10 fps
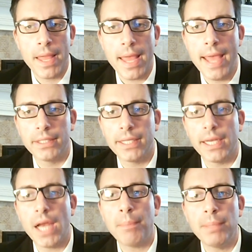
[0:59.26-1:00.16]
and
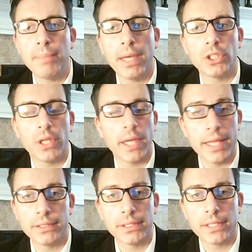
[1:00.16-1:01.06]
cannot be measured
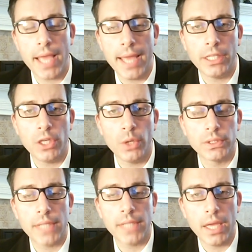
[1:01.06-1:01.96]
against any known
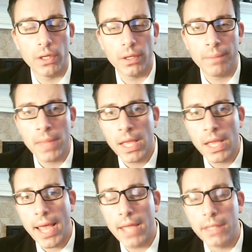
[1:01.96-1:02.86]
standard.
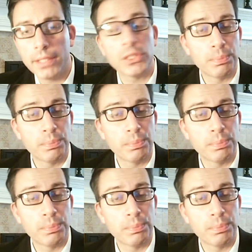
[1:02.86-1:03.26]
And this is